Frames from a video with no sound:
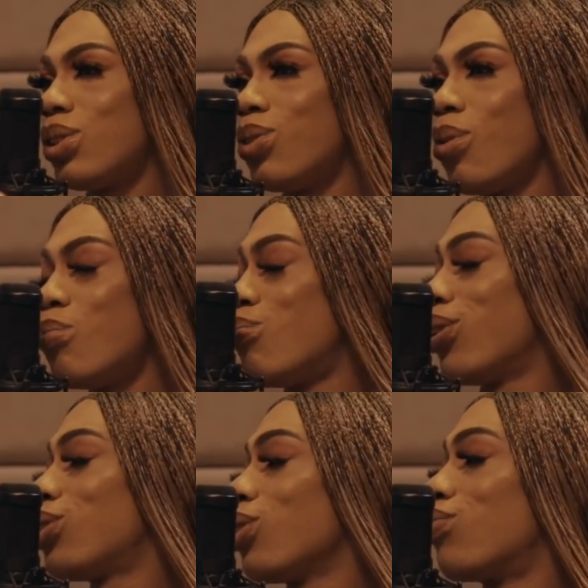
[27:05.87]

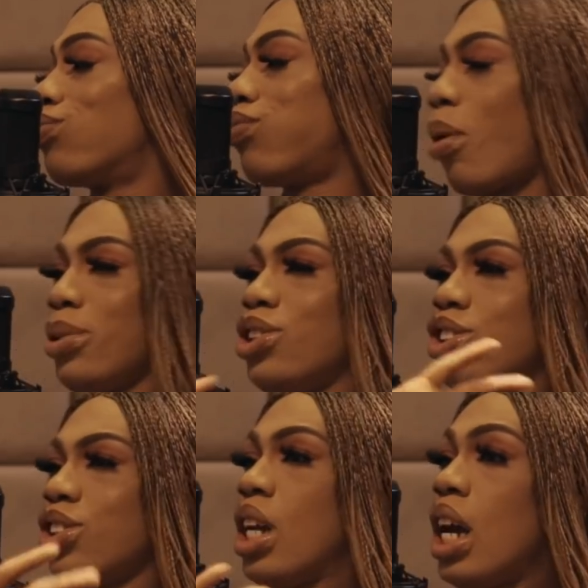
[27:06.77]
Bunch of
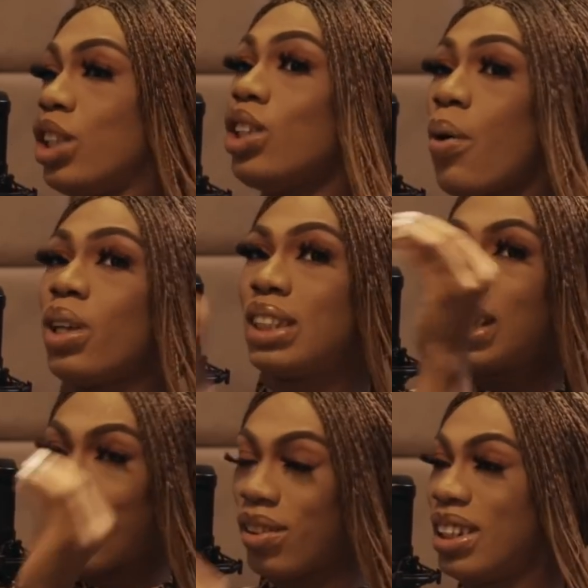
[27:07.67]
rubbish. Then I was
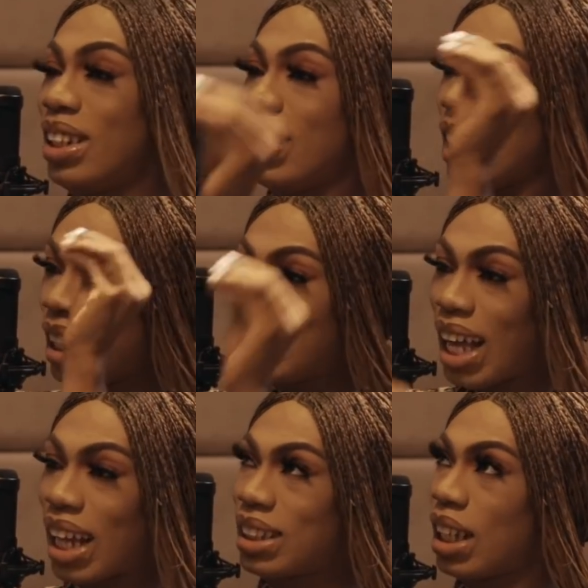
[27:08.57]
saying everything in
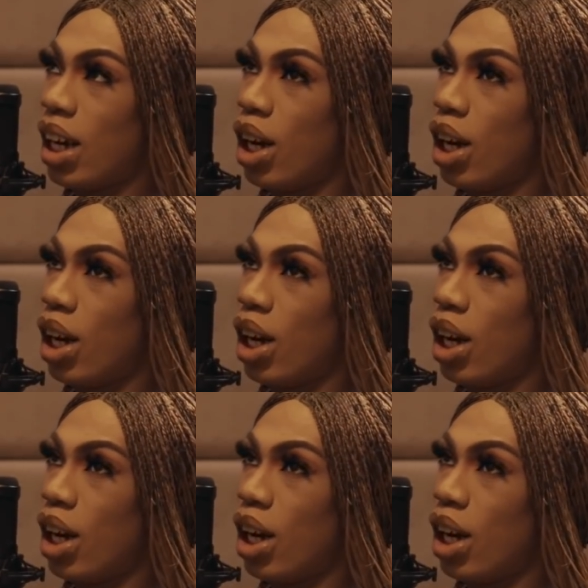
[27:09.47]
that